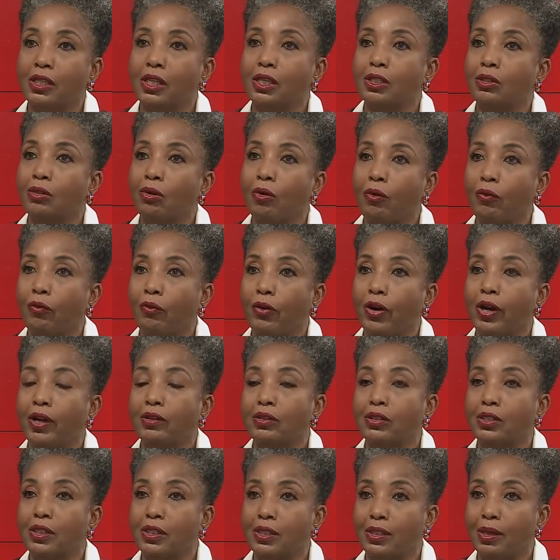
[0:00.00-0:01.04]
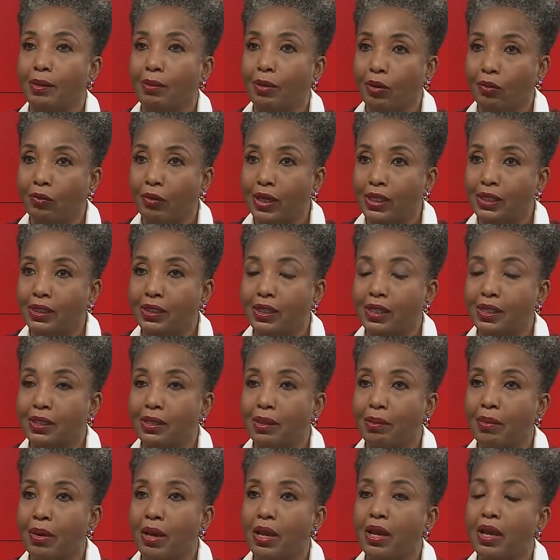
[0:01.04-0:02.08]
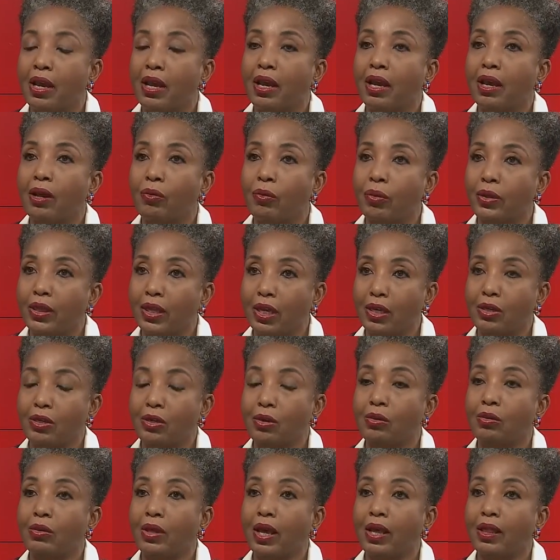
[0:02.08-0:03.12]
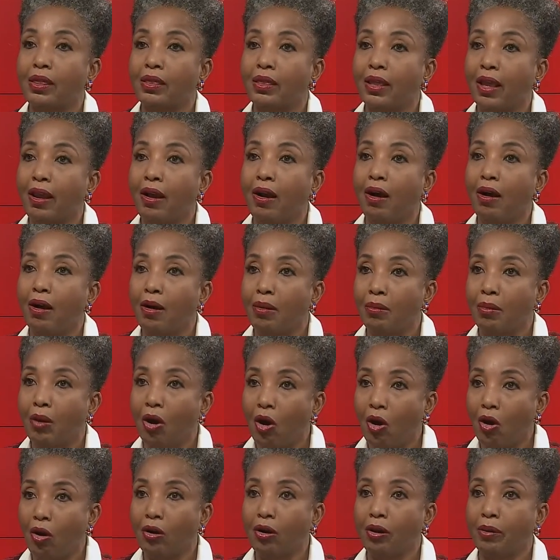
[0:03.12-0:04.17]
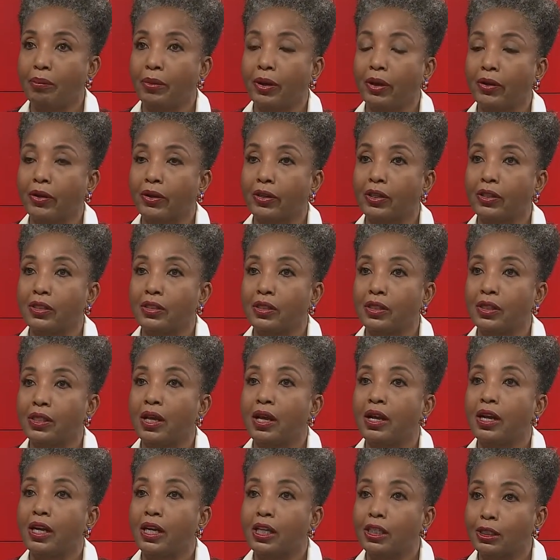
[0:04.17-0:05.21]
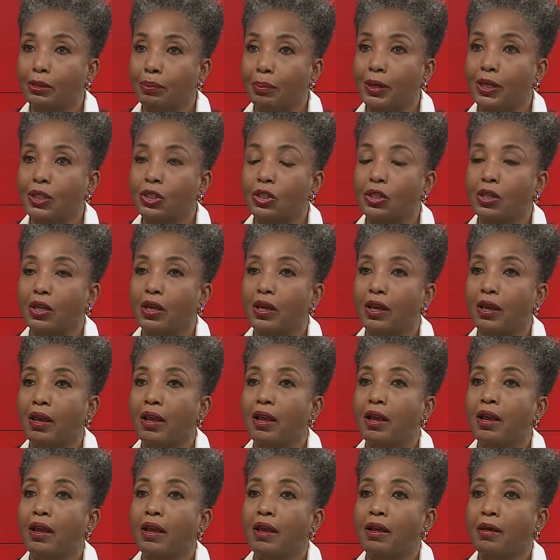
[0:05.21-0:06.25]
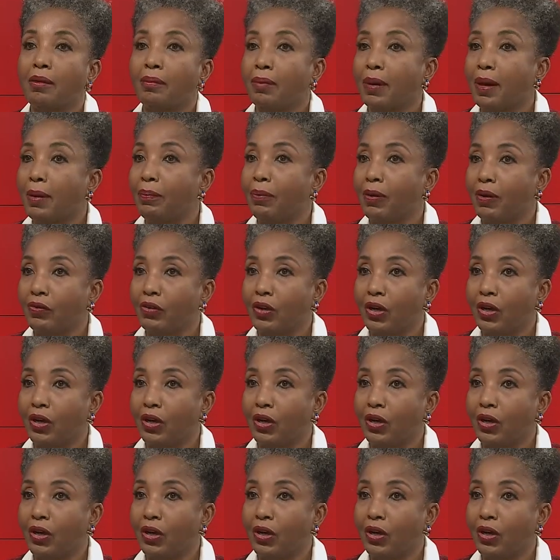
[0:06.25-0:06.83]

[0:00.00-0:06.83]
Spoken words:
They're so afraid of systemic racism, and when they do that, they harm all Americans, especially people of